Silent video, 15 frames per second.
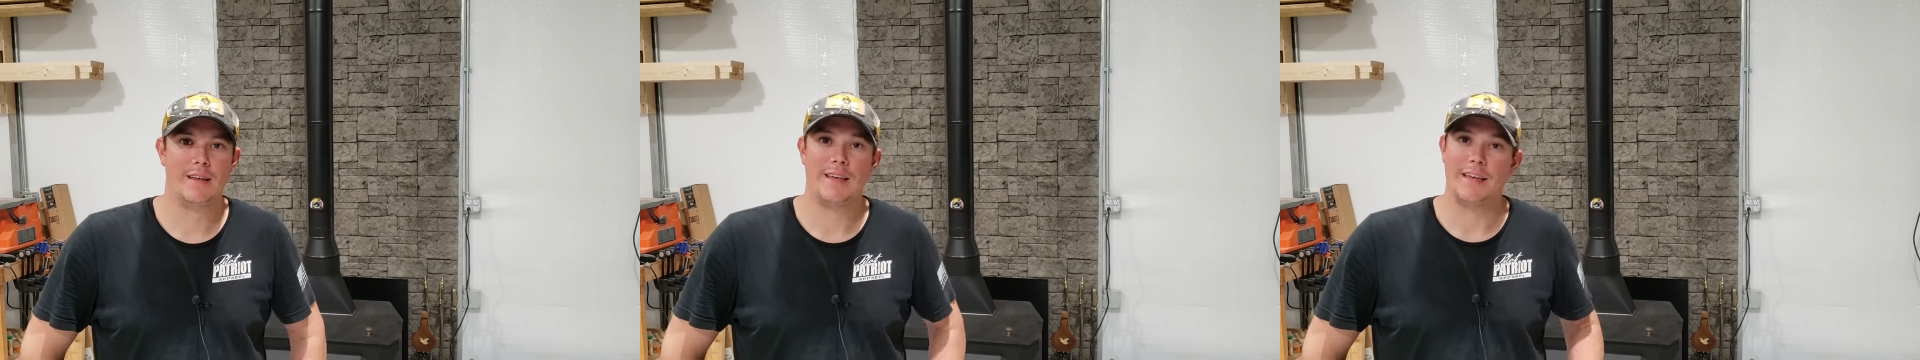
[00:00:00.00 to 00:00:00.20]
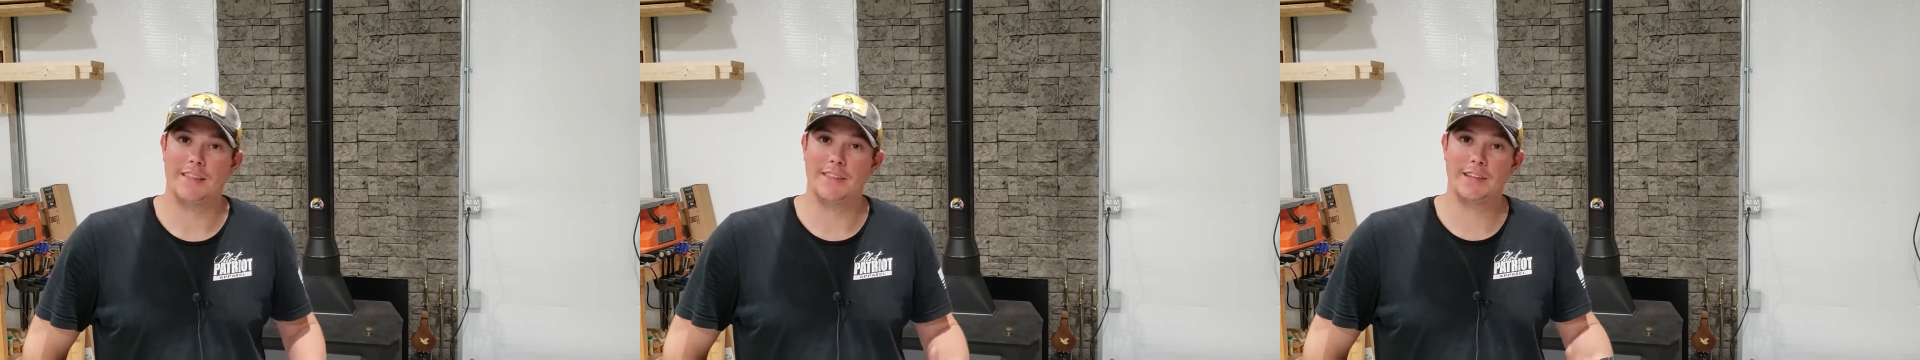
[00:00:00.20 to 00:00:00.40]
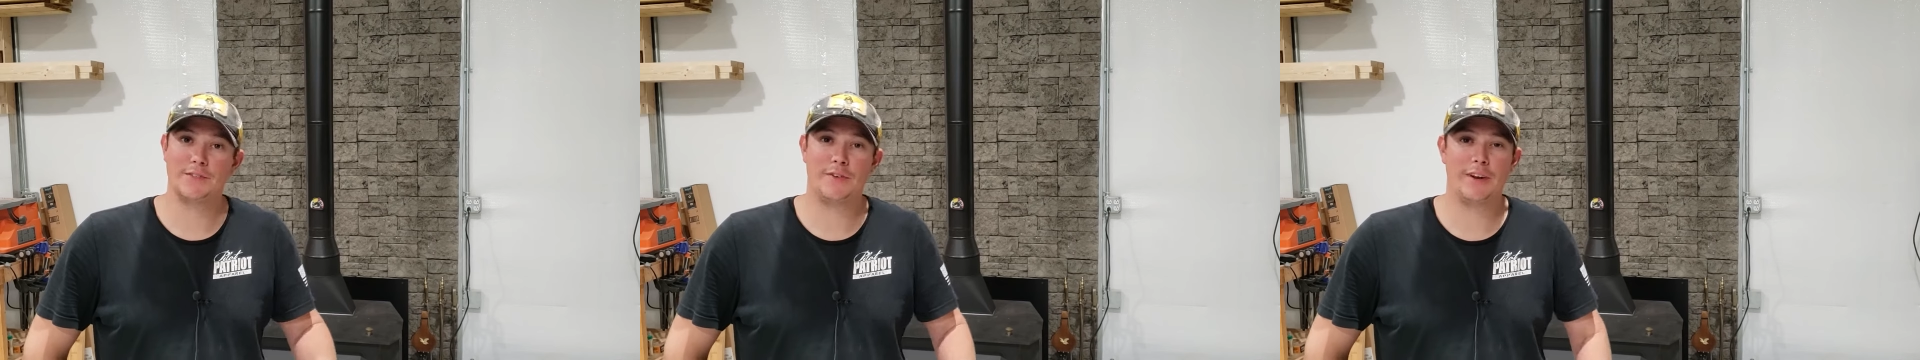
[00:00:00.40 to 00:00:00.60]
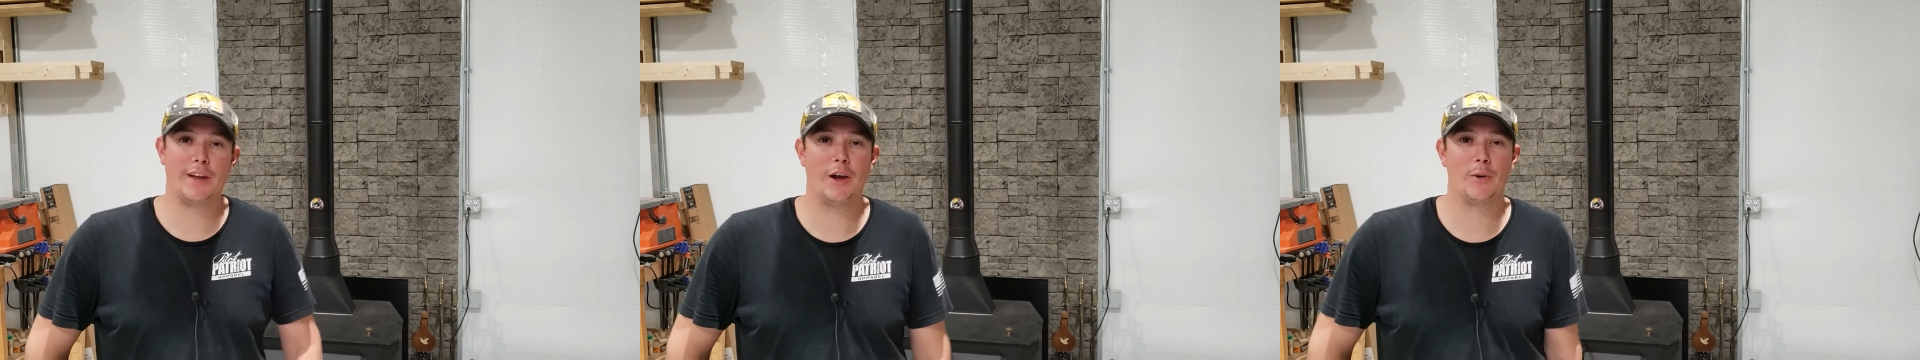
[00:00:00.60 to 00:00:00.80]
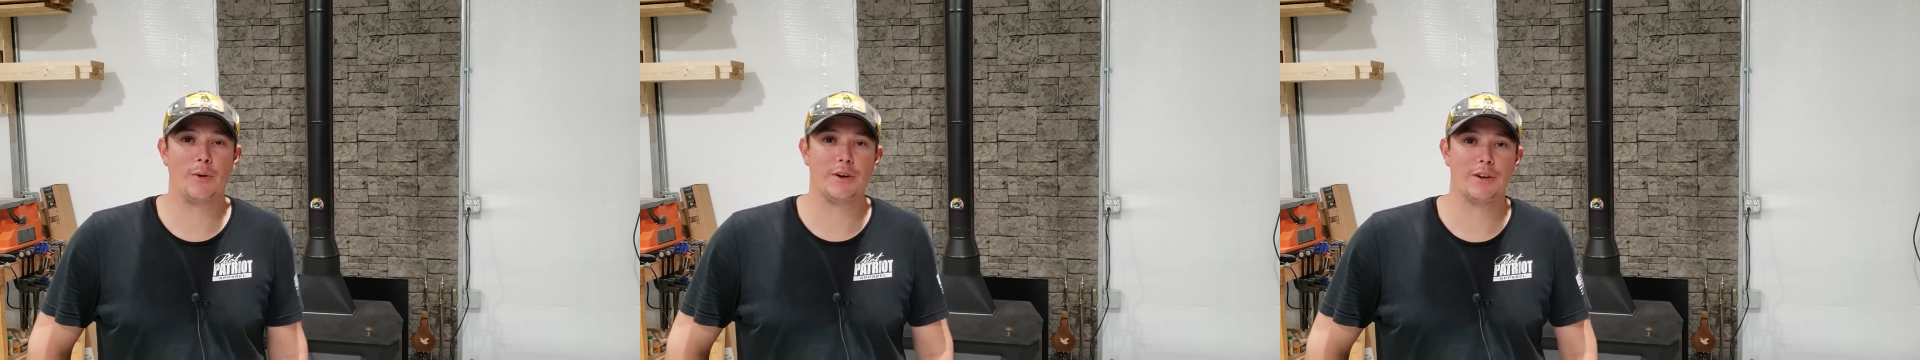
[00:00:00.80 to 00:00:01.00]
In this
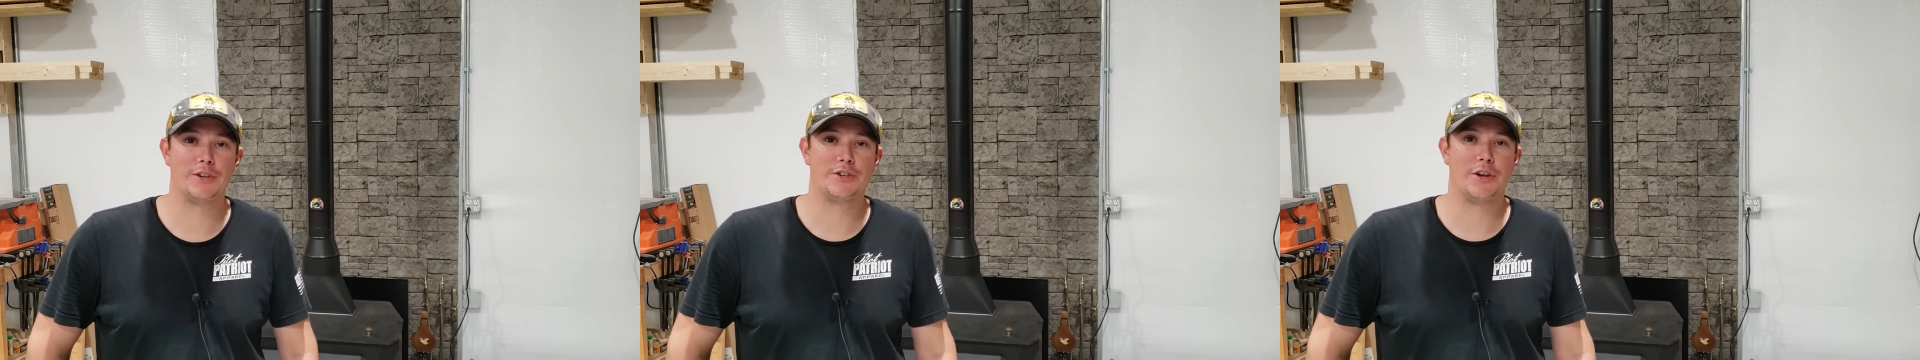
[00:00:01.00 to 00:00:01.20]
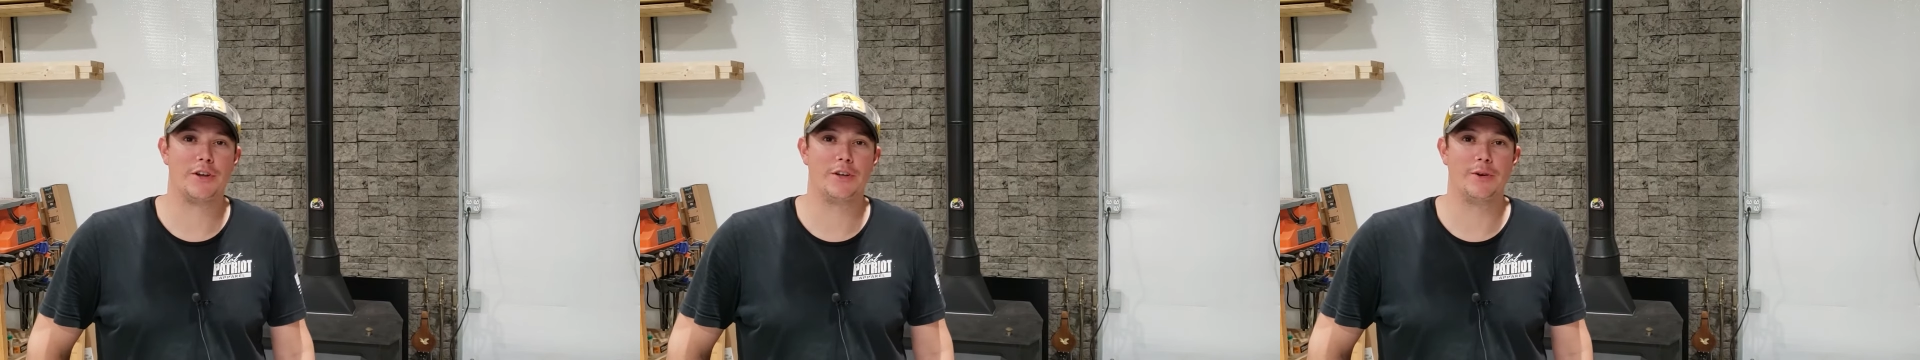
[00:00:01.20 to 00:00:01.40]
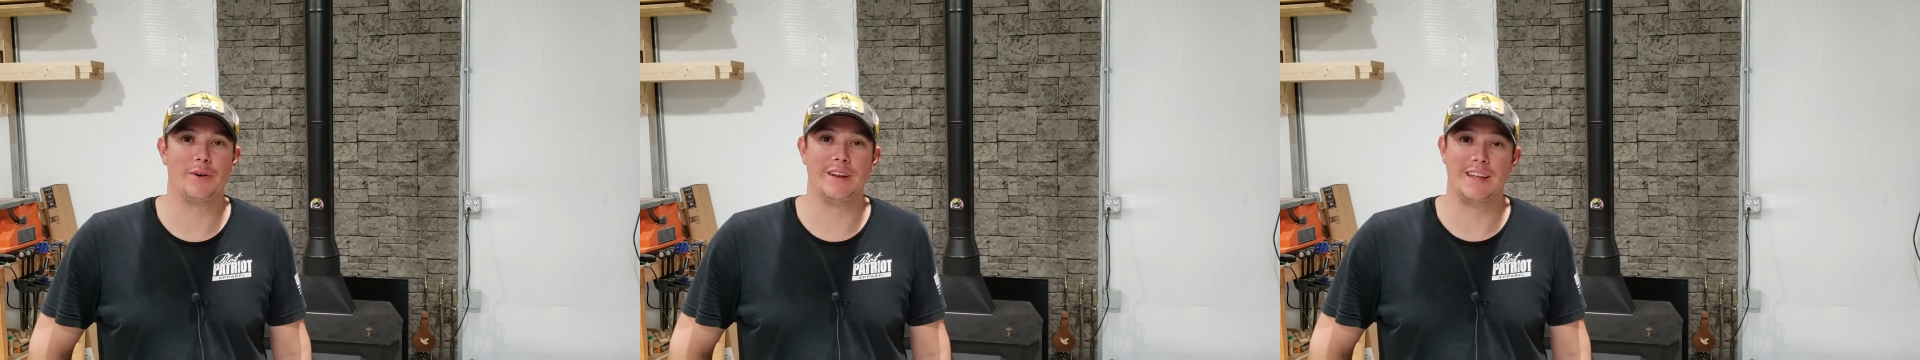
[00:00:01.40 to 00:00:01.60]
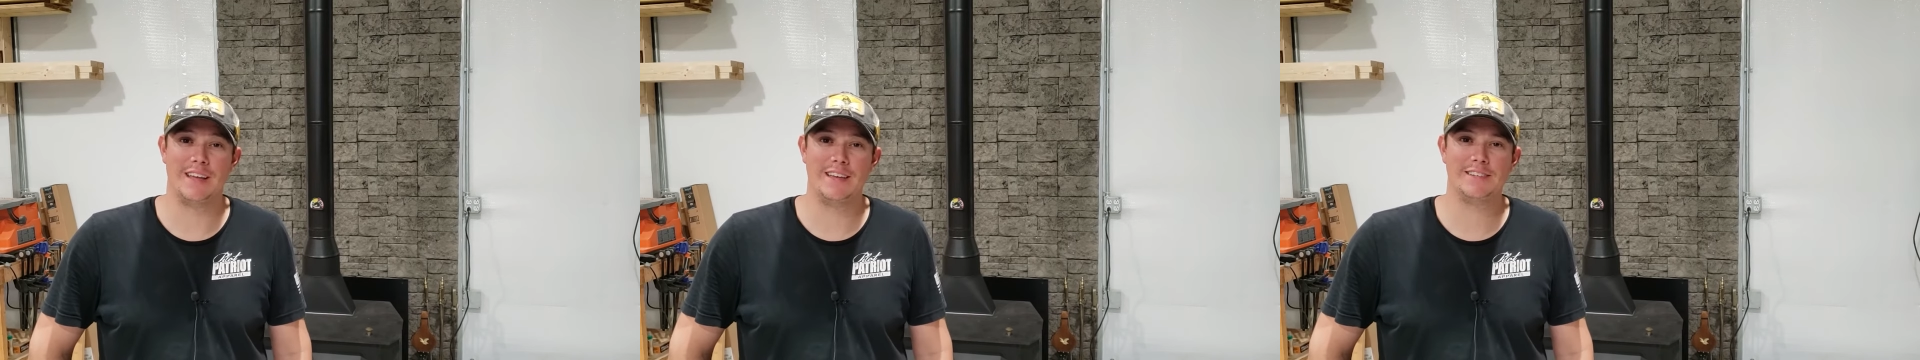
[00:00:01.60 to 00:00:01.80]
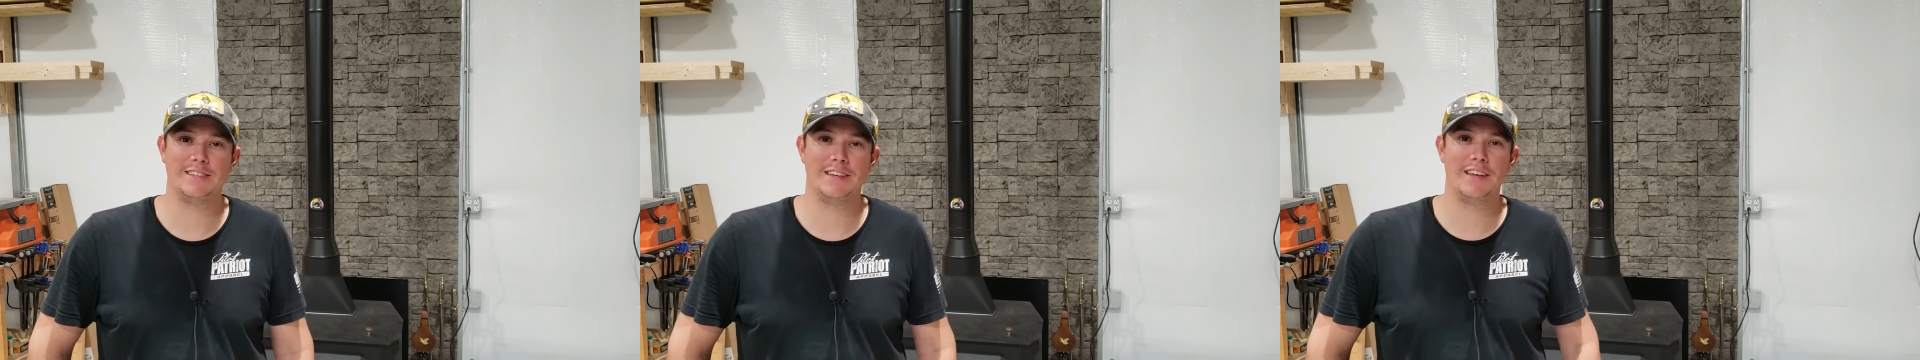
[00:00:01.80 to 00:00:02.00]
video, we're going to show you an
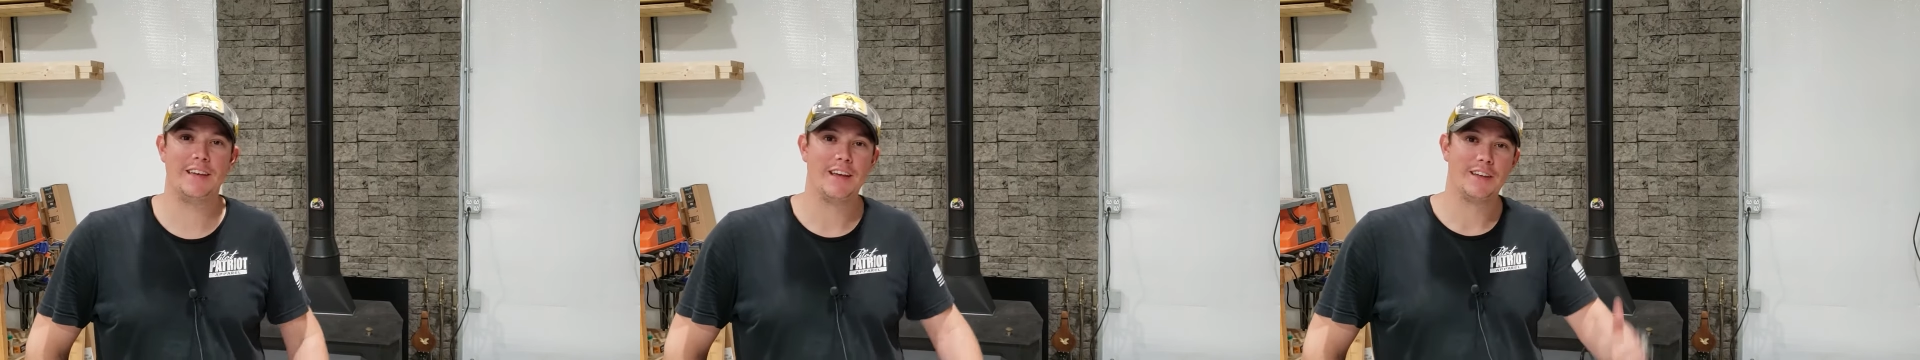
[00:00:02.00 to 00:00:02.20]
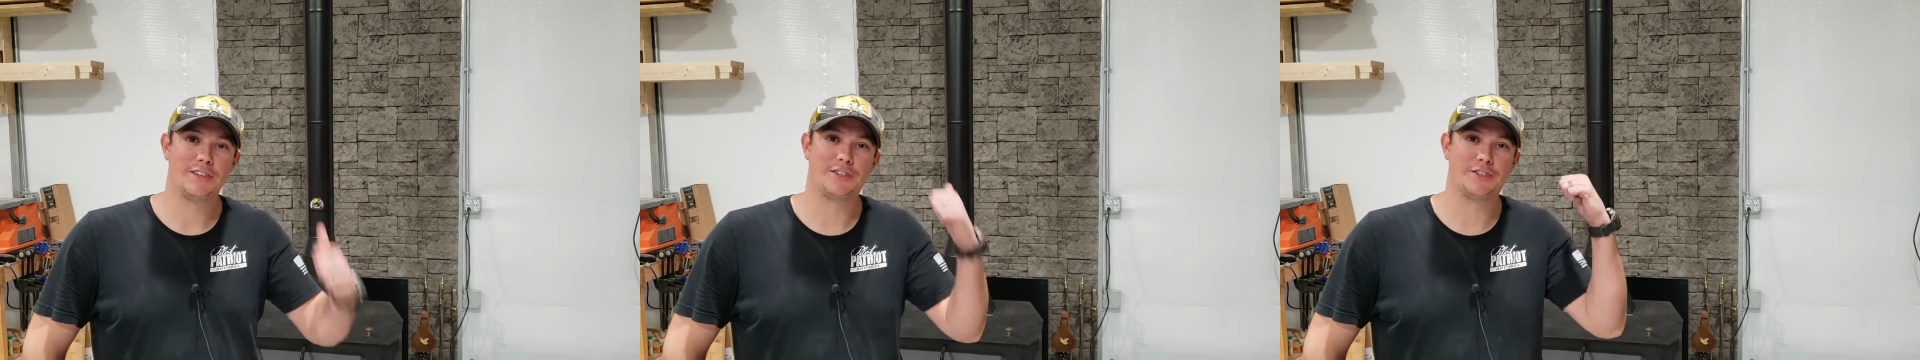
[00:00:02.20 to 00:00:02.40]
easy